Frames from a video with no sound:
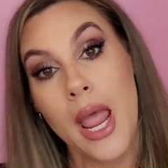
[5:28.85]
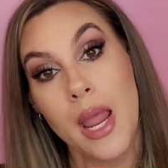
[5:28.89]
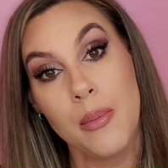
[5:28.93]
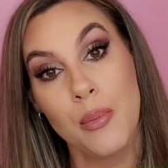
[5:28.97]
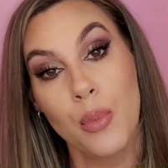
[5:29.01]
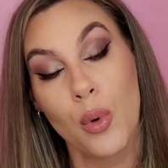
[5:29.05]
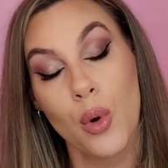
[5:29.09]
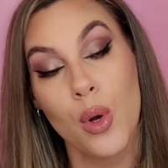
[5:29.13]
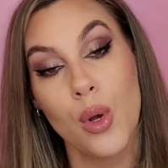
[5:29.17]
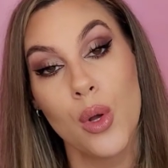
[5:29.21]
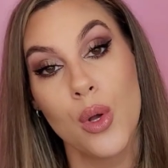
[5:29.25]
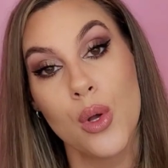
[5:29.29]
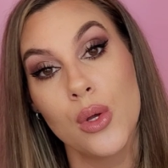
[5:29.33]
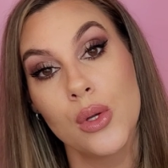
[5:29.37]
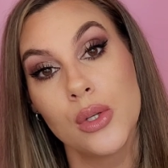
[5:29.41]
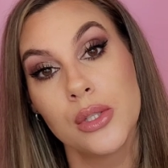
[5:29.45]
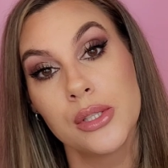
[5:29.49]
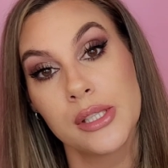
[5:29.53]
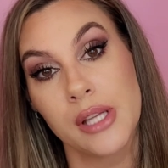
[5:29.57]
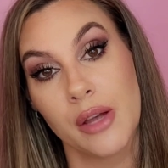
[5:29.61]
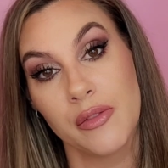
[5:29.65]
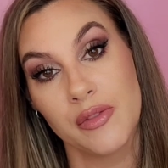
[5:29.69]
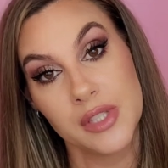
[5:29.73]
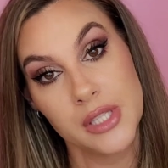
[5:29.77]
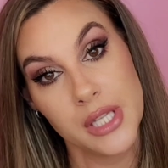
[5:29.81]

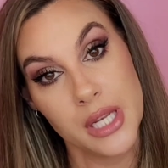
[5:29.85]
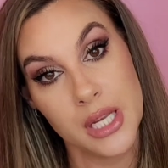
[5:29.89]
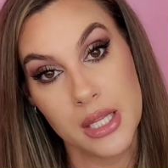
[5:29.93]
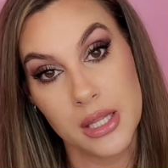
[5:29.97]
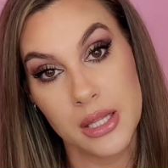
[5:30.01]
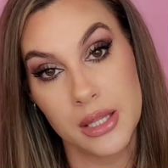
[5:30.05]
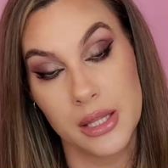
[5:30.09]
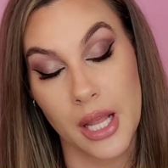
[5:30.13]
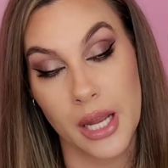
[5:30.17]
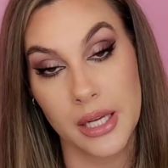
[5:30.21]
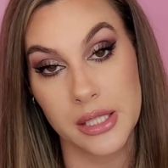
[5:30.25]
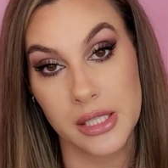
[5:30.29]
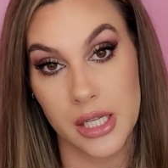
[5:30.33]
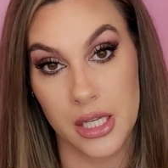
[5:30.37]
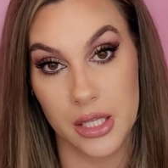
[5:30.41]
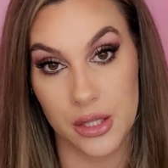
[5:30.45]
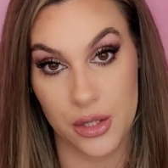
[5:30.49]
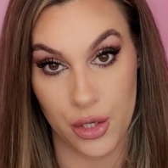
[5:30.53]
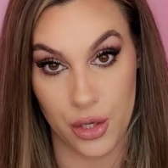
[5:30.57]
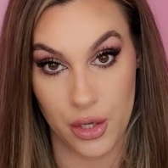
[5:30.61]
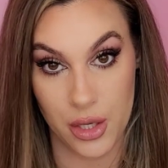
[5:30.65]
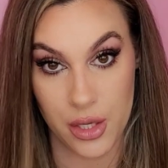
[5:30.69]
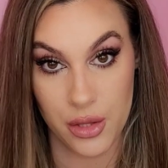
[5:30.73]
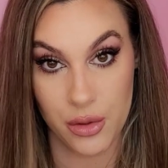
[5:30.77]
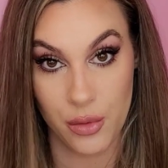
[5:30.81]
April 17th,
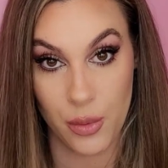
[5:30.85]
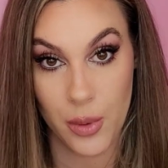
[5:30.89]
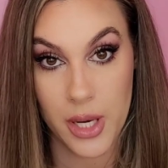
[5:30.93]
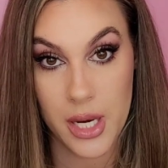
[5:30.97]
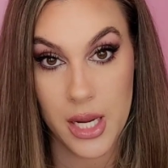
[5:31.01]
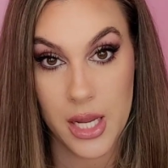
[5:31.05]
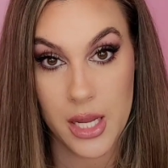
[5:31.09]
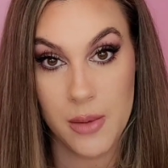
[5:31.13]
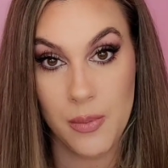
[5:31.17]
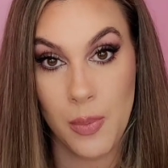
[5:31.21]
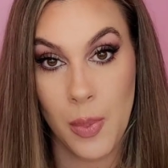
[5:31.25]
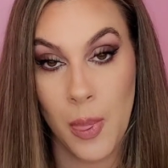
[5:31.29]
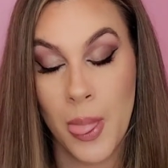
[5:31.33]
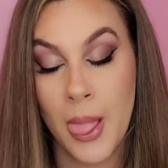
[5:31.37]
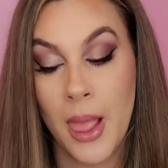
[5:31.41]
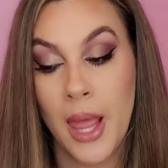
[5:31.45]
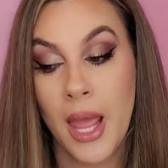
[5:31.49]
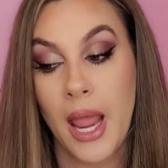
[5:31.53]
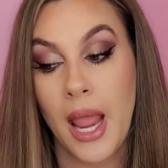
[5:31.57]
1933.